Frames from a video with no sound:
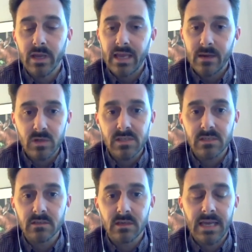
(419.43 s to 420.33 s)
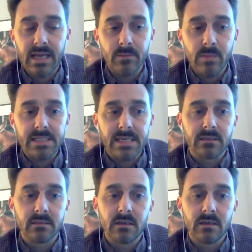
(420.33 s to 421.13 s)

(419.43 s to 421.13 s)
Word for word: Kambas and Kalimantan.